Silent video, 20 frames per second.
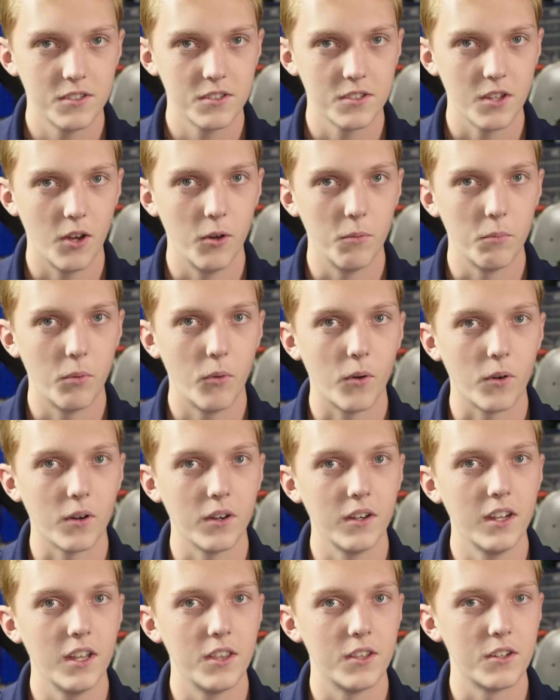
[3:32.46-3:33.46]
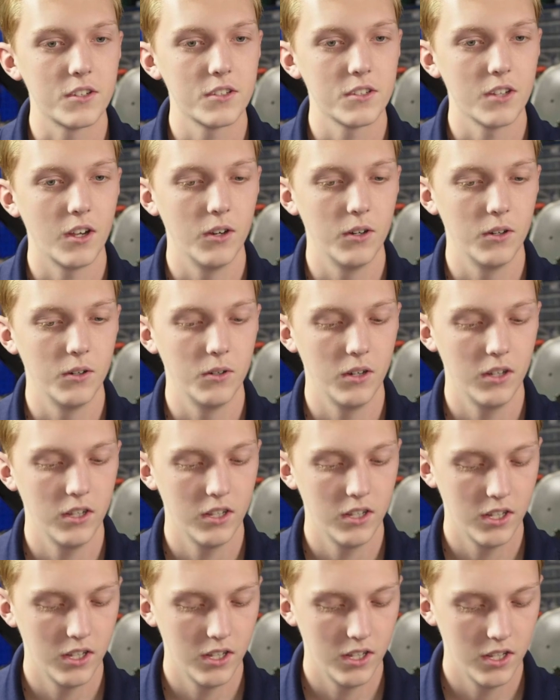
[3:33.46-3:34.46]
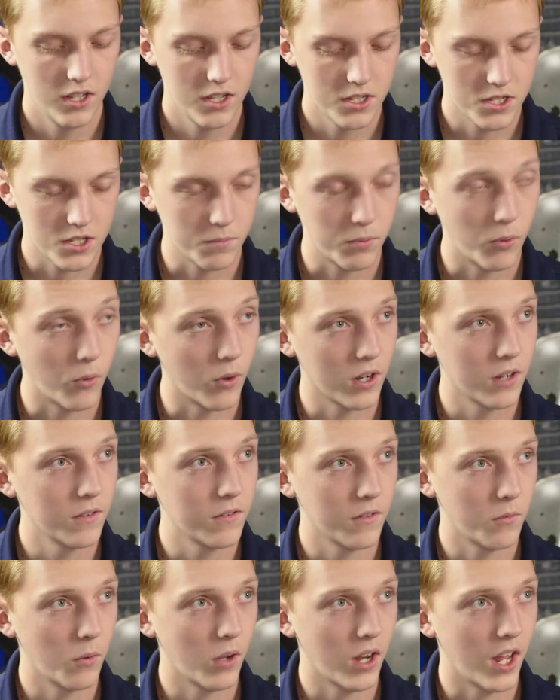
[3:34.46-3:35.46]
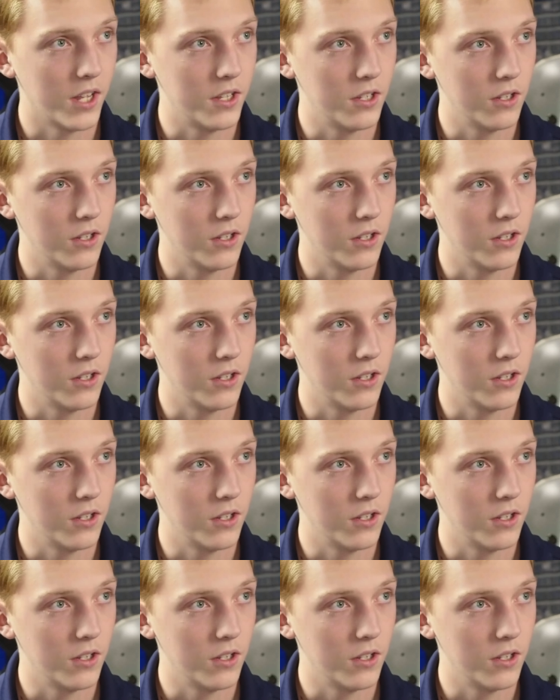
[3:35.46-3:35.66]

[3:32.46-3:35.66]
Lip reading: so important, and they're so supportive of what I